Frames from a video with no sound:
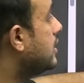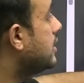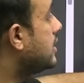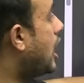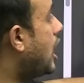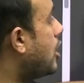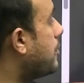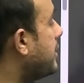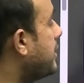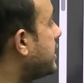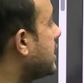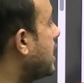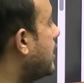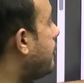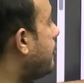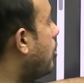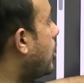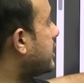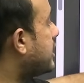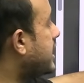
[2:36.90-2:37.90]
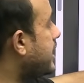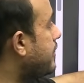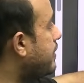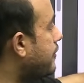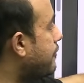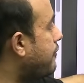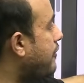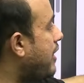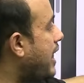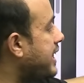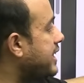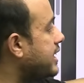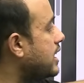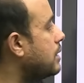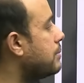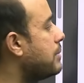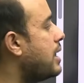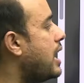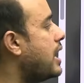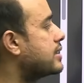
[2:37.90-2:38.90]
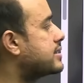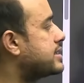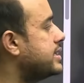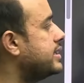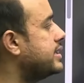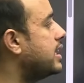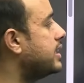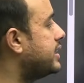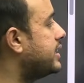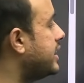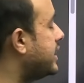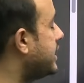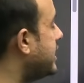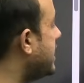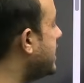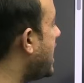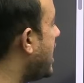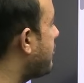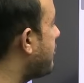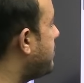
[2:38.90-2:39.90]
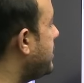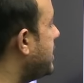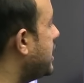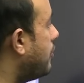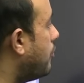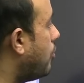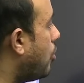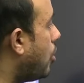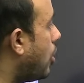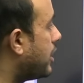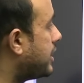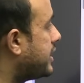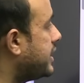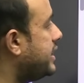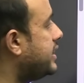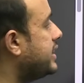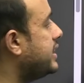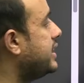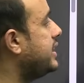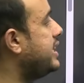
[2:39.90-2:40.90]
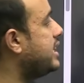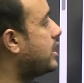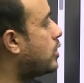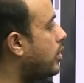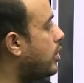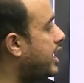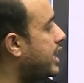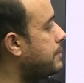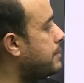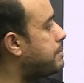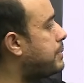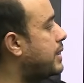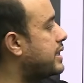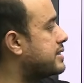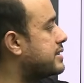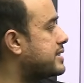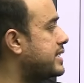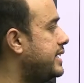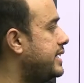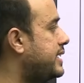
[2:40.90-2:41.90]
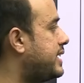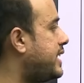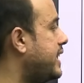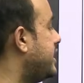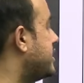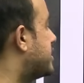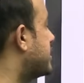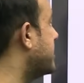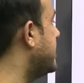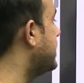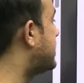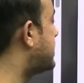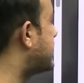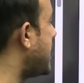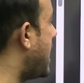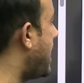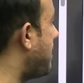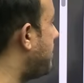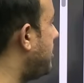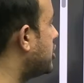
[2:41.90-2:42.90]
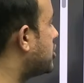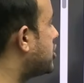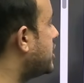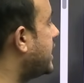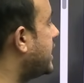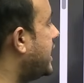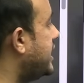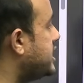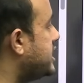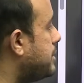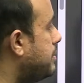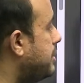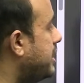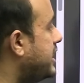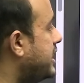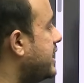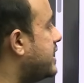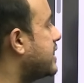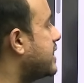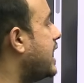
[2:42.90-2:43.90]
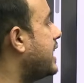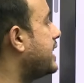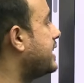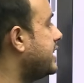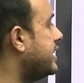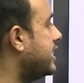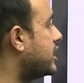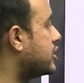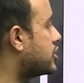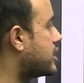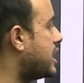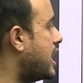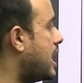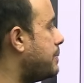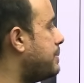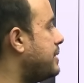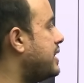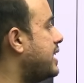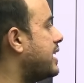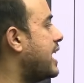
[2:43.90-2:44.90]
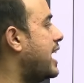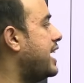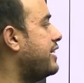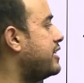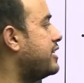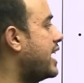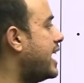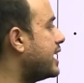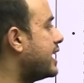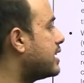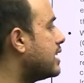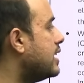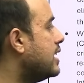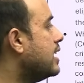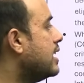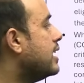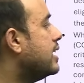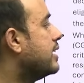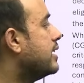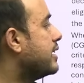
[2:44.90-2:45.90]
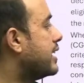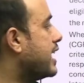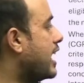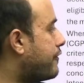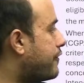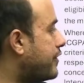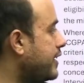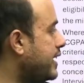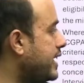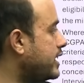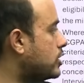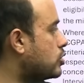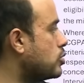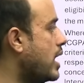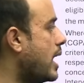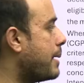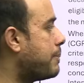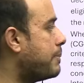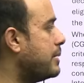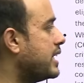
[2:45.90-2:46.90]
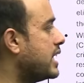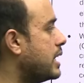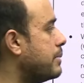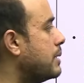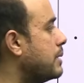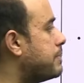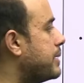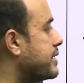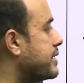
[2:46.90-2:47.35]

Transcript: Now beta, whatever final marks in the degree have been awarded, equivalent percentage establishing eligibility criteria shall be arrived at referring to applicable